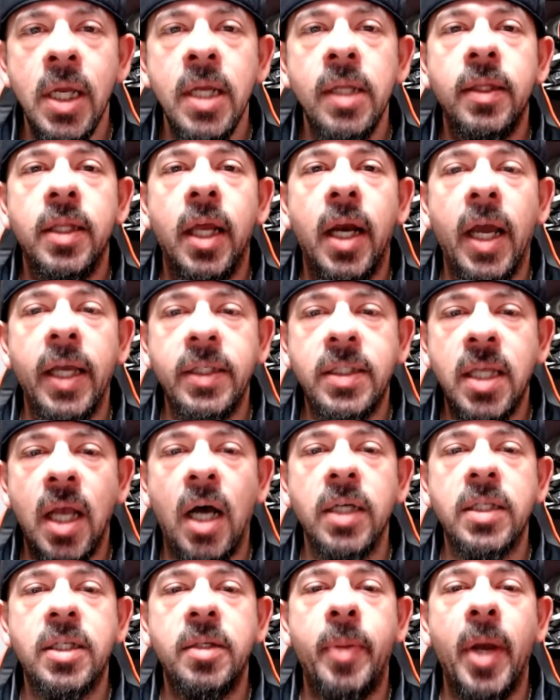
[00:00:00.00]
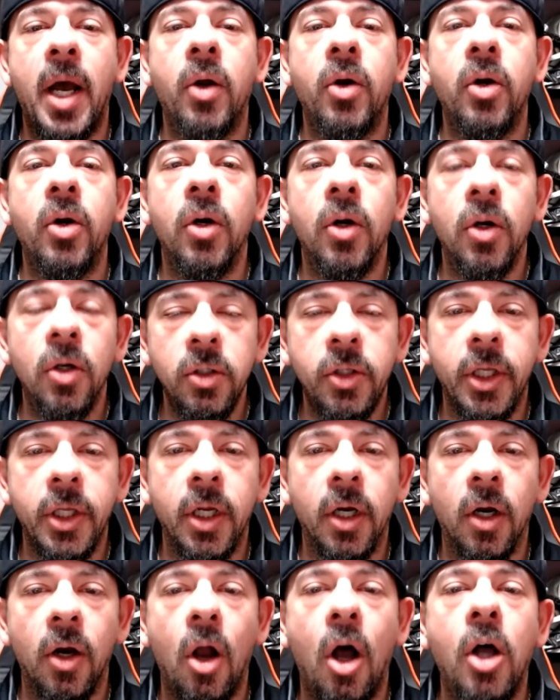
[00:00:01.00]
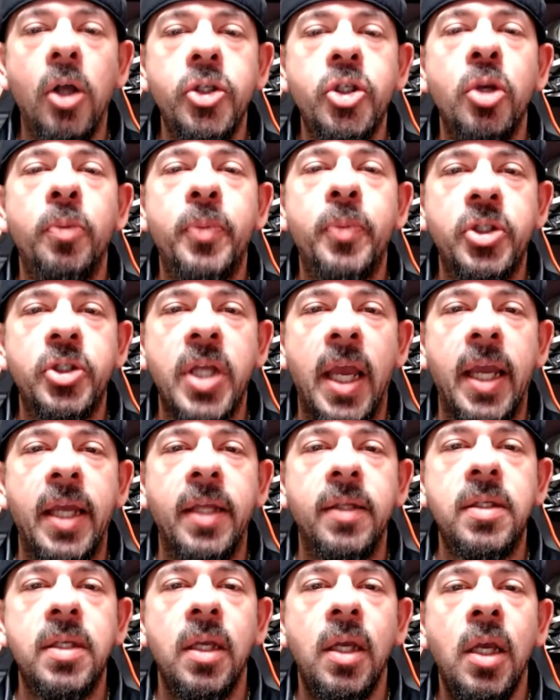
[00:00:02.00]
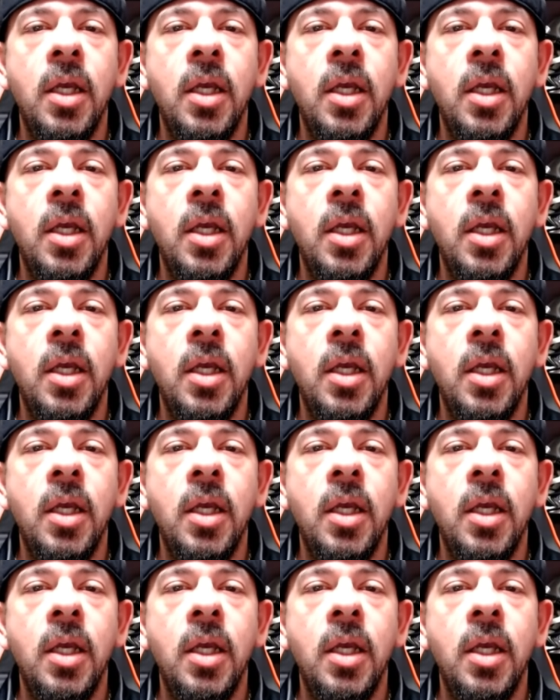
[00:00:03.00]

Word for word: that I talked about earlier also pertains